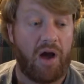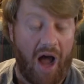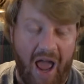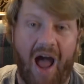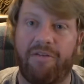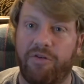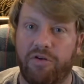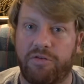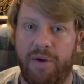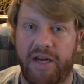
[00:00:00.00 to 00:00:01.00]
I have
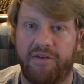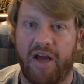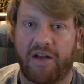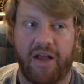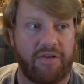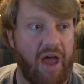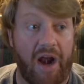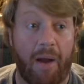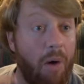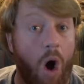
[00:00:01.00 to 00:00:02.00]
learned many techniques
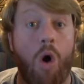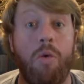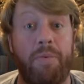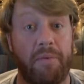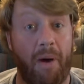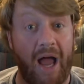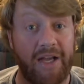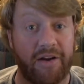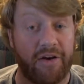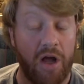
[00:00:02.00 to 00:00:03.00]
and I'm open
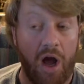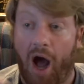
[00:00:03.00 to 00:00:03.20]
minded.